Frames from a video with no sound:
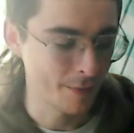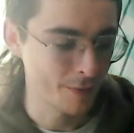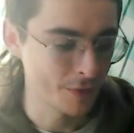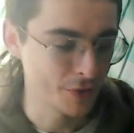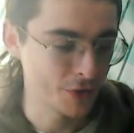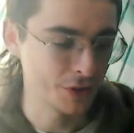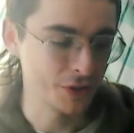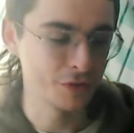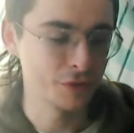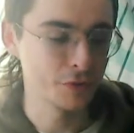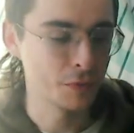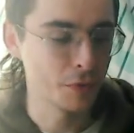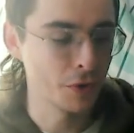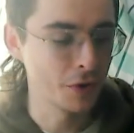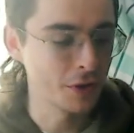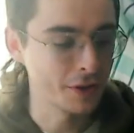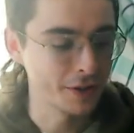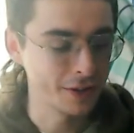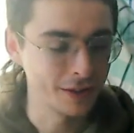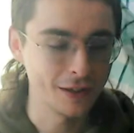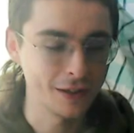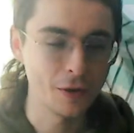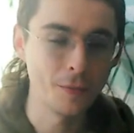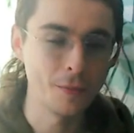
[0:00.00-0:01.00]
so you've
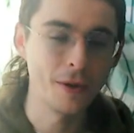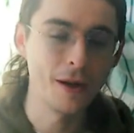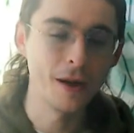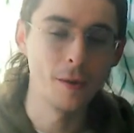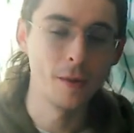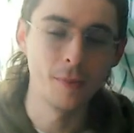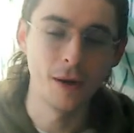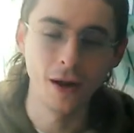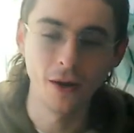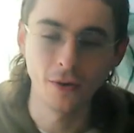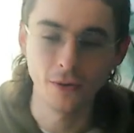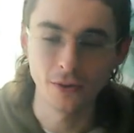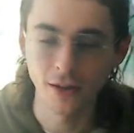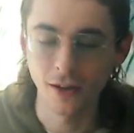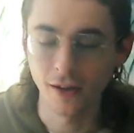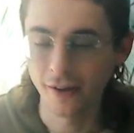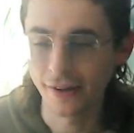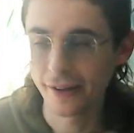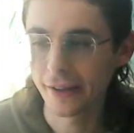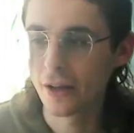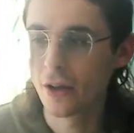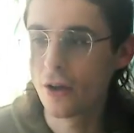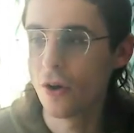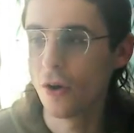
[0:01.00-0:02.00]
spoken a little bit about
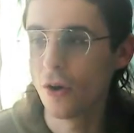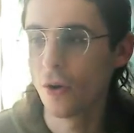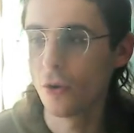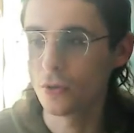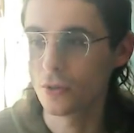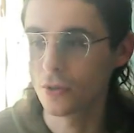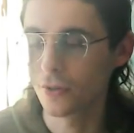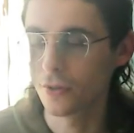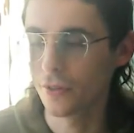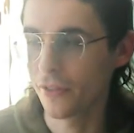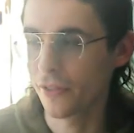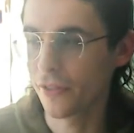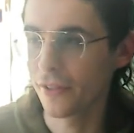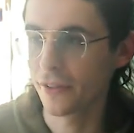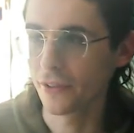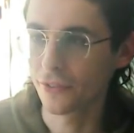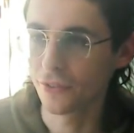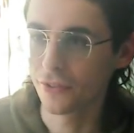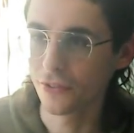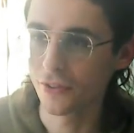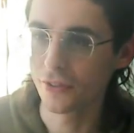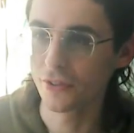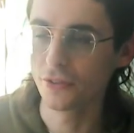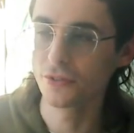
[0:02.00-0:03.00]
like all of the
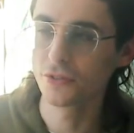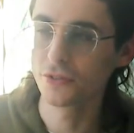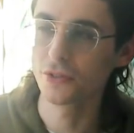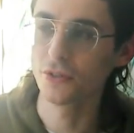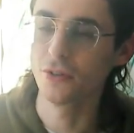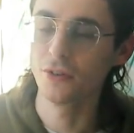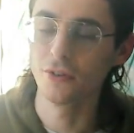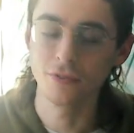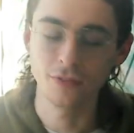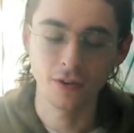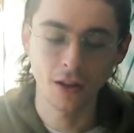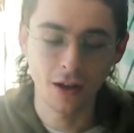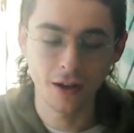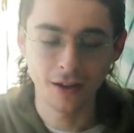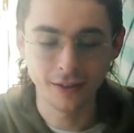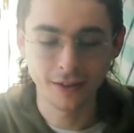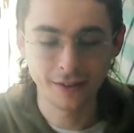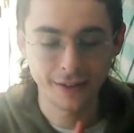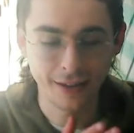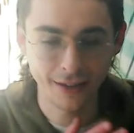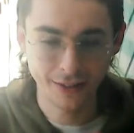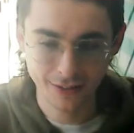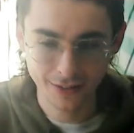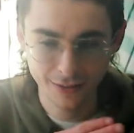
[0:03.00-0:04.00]
things that you sort of like
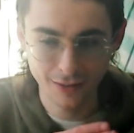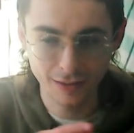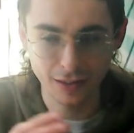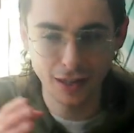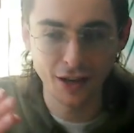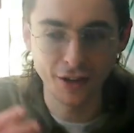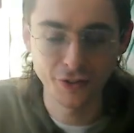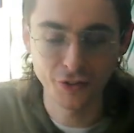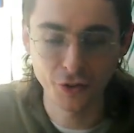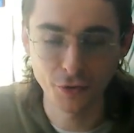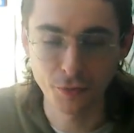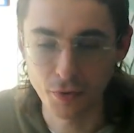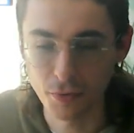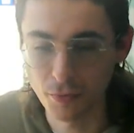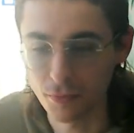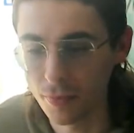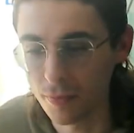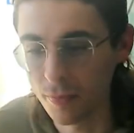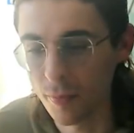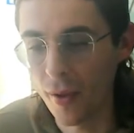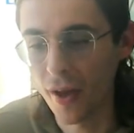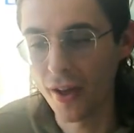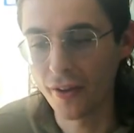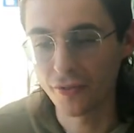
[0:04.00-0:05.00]
get lined up and
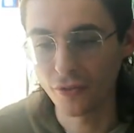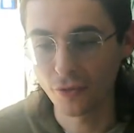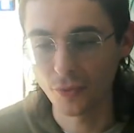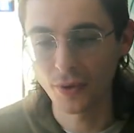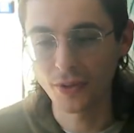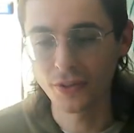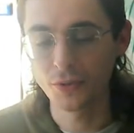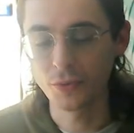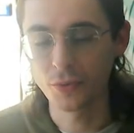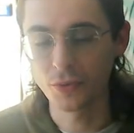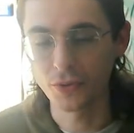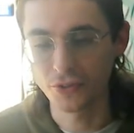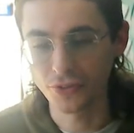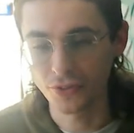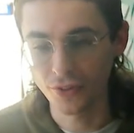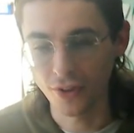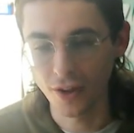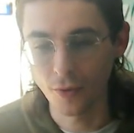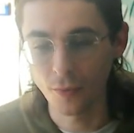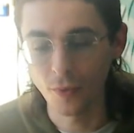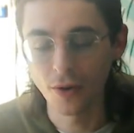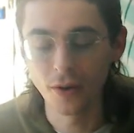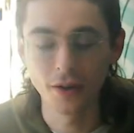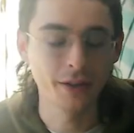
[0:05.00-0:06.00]
prepared for when you want to
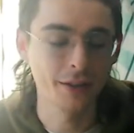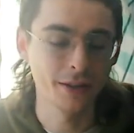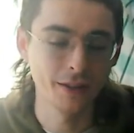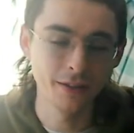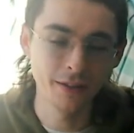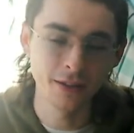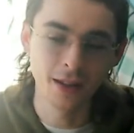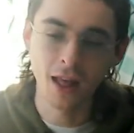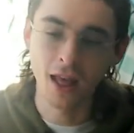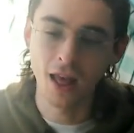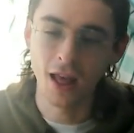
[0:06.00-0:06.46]
start working,